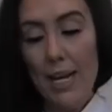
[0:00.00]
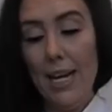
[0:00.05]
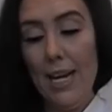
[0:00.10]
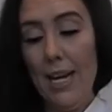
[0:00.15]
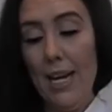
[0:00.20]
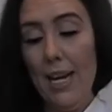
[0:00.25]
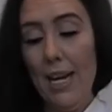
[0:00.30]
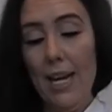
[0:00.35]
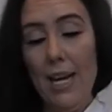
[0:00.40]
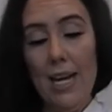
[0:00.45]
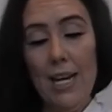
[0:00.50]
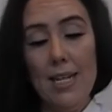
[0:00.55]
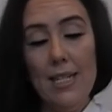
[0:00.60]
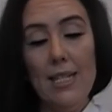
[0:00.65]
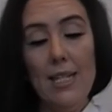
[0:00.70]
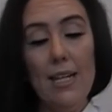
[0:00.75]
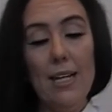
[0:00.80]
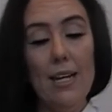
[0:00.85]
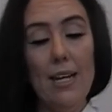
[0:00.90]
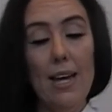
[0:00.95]
and
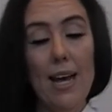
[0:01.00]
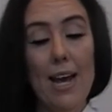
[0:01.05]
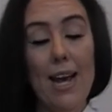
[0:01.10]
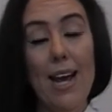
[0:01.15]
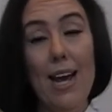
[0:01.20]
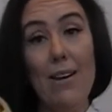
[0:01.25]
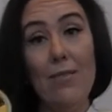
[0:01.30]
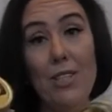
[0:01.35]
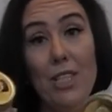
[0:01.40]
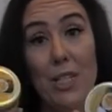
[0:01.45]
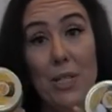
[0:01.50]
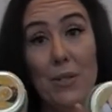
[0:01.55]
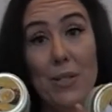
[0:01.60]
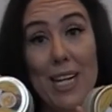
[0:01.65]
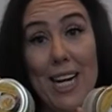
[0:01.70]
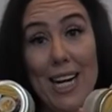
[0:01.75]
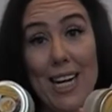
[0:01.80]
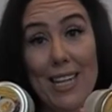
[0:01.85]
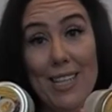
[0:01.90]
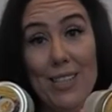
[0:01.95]
I have two
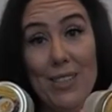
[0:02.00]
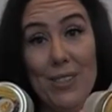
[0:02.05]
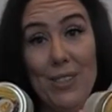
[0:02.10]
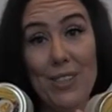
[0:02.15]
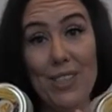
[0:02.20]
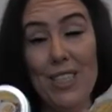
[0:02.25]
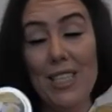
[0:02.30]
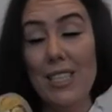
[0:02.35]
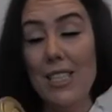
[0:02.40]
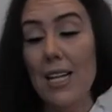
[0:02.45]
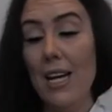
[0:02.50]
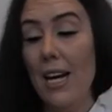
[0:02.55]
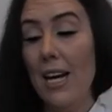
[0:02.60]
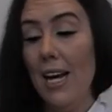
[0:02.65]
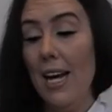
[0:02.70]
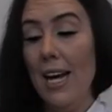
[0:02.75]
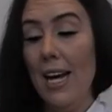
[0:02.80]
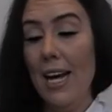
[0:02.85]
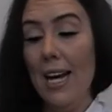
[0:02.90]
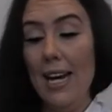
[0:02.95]
candles
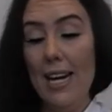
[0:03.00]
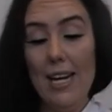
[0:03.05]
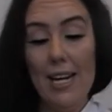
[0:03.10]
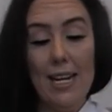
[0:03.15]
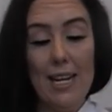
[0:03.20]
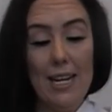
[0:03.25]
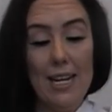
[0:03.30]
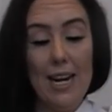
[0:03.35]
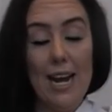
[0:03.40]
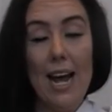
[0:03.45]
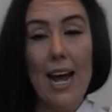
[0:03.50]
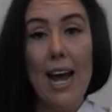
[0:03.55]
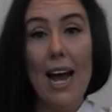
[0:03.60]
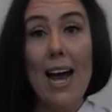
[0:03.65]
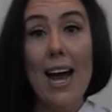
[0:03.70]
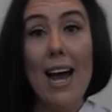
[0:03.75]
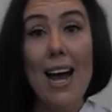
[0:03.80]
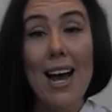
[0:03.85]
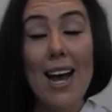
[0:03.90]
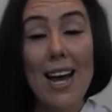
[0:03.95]
and
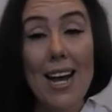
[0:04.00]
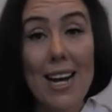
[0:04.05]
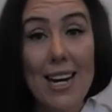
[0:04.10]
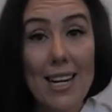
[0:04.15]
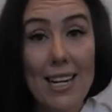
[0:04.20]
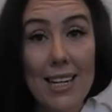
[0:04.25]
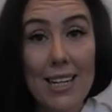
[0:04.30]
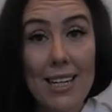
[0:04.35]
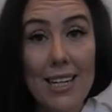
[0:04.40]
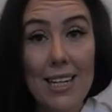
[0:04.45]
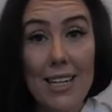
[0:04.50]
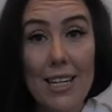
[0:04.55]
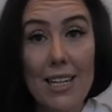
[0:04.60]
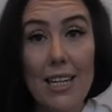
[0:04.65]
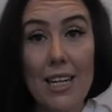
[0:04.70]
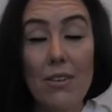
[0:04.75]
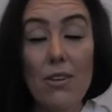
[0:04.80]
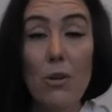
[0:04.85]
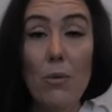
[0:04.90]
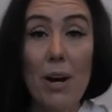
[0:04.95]
I
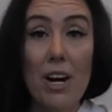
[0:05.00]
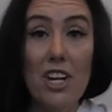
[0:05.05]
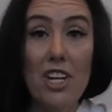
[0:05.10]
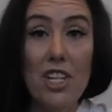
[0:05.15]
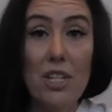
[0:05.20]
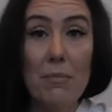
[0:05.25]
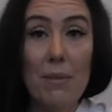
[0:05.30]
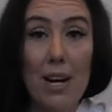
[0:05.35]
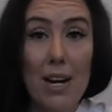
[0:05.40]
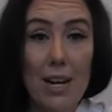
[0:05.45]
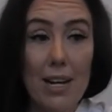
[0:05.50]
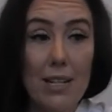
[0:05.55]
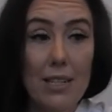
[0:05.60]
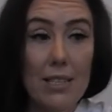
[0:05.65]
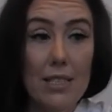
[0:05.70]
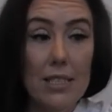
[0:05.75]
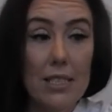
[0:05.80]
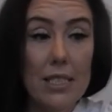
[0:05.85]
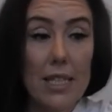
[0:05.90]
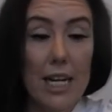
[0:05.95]
if you watch my
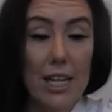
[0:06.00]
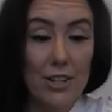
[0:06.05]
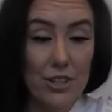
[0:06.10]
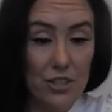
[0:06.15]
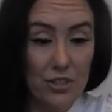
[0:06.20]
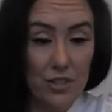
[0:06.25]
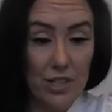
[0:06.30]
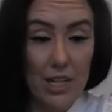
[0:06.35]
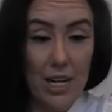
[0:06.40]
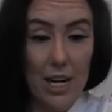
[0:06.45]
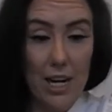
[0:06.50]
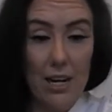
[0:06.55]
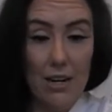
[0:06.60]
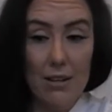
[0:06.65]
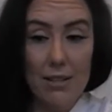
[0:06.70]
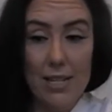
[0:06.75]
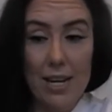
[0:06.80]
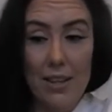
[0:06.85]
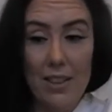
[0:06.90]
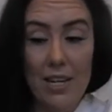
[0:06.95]
Dollar Tree
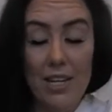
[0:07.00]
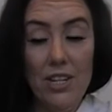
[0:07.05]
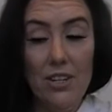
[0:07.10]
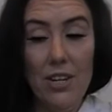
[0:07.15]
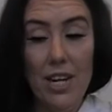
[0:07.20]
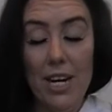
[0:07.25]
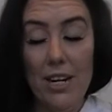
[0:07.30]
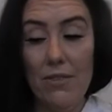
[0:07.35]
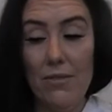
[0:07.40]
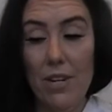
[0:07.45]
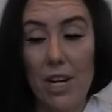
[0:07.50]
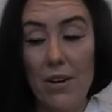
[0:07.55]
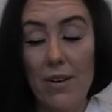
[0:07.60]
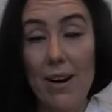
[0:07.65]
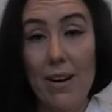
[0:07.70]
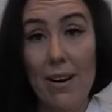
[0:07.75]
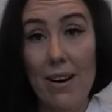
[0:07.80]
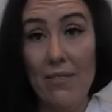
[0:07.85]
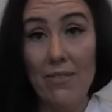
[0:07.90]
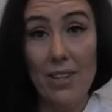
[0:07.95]
hauls I think you kind of know
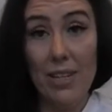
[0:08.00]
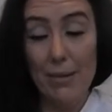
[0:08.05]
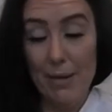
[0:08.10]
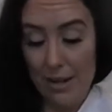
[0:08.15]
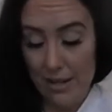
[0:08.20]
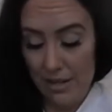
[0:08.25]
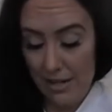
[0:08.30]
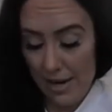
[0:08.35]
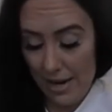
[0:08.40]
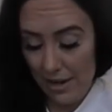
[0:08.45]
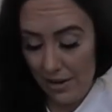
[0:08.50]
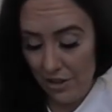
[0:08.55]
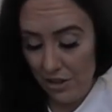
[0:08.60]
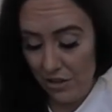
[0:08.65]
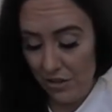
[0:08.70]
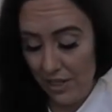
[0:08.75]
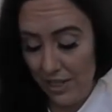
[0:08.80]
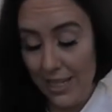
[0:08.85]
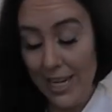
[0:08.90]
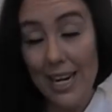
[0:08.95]
how I fill out the Dollar
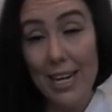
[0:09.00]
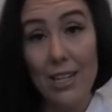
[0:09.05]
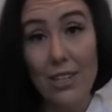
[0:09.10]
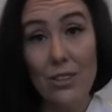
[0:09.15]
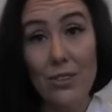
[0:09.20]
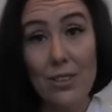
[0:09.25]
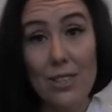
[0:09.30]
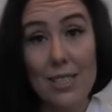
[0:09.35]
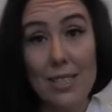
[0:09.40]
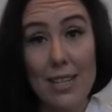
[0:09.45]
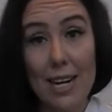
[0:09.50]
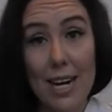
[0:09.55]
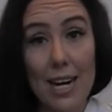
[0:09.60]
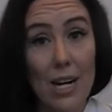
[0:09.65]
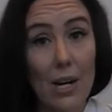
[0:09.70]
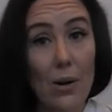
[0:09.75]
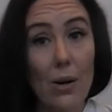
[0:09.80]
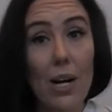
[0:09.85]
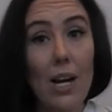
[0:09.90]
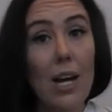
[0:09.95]
Tree candles
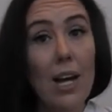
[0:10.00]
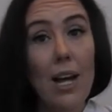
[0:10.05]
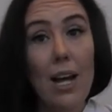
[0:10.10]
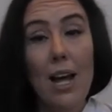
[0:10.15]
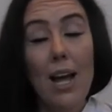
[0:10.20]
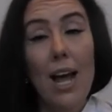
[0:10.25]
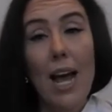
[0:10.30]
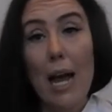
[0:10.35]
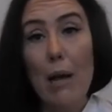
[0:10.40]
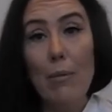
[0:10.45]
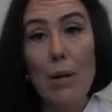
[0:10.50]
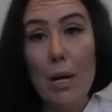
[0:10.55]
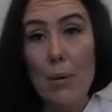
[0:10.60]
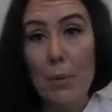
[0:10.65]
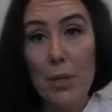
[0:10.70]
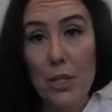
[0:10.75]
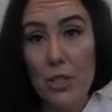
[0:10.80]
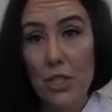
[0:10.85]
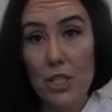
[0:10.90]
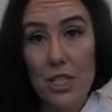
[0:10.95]
now I'm not
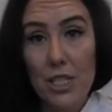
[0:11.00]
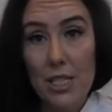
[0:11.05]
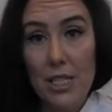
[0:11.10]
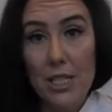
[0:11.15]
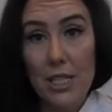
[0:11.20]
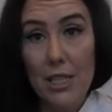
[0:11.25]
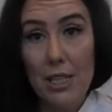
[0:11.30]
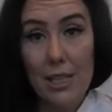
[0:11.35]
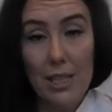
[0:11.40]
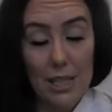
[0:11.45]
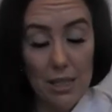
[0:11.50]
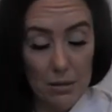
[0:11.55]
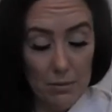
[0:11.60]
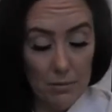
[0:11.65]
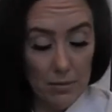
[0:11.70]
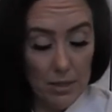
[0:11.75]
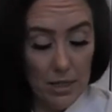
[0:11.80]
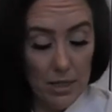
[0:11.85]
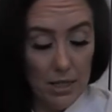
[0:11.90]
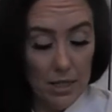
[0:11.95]
purchasing
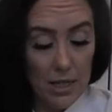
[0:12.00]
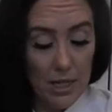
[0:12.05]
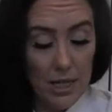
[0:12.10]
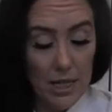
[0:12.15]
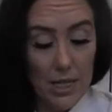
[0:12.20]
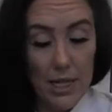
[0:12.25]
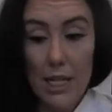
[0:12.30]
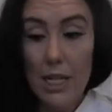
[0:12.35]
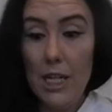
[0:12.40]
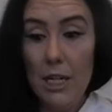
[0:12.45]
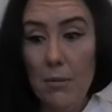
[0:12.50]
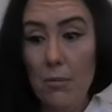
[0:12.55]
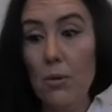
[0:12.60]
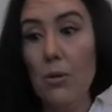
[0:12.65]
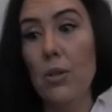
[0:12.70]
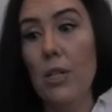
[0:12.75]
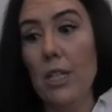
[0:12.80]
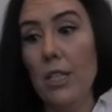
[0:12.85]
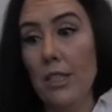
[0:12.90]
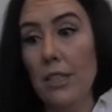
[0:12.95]
them
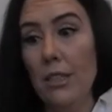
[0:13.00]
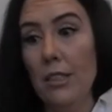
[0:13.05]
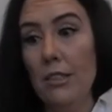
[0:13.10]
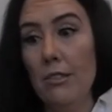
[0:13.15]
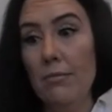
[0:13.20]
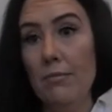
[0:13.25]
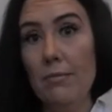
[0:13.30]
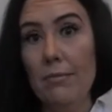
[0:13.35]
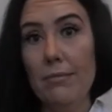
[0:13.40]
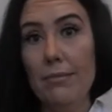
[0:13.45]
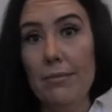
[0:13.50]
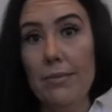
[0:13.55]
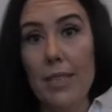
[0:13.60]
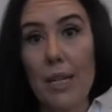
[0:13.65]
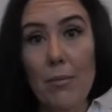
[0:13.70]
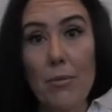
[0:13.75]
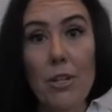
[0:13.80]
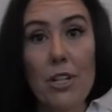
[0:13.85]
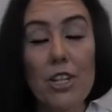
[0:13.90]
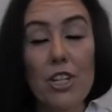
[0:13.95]
anymore
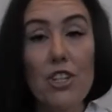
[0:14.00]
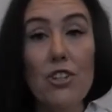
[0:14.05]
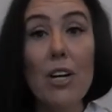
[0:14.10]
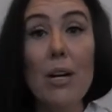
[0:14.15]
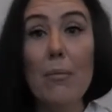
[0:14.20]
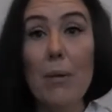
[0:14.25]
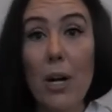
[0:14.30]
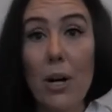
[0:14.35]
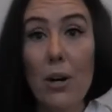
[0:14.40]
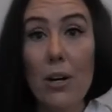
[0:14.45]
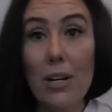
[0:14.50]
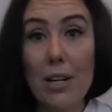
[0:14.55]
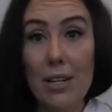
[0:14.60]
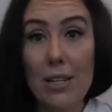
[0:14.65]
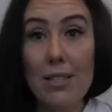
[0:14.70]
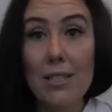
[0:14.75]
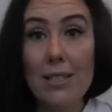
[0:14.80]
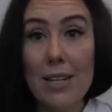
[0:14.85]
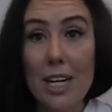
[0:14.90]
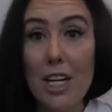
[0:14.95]
I'm going to try my
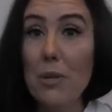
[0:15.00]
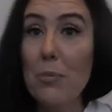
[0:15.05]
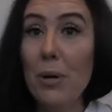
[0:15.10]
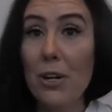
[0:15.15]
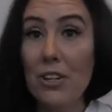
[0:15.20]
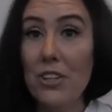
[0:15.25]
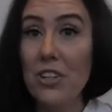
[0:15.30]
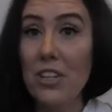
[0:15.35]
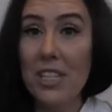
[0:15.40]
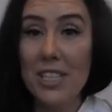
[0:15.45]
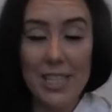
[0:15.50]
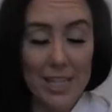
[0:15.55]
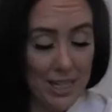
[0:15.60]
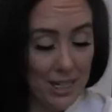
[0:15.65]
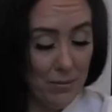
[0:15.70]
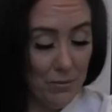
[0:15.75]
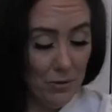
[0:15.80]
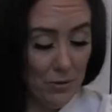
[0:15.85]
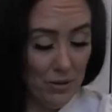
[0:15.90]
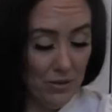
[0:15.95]
hardest not to purchase any
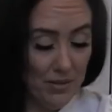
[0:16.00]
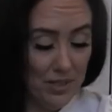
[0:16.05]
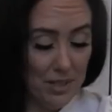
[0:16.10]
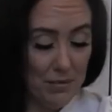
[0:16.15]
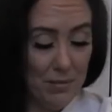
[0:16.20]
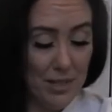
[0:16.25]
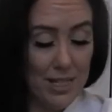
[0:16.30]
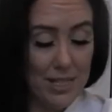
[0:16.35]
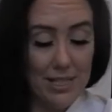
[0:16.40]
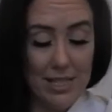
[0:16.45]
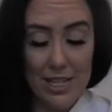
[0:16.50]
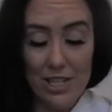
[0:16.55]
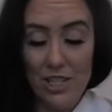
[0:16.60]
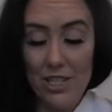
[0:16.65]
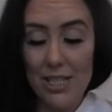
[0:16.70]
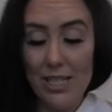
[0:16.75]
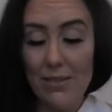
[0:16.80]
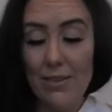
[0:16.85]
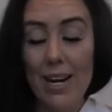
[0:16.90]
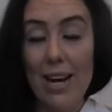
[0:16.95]
more of them because they
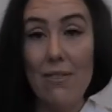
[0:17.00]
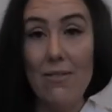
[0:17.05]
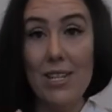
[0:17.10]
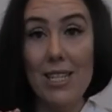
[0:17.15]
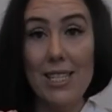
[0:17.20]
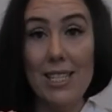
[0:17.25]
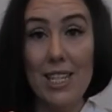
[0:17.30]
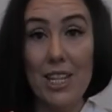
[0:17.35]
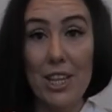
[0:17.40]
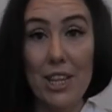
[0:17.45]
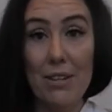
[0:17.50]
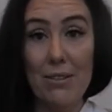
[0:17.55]
just don't have a scent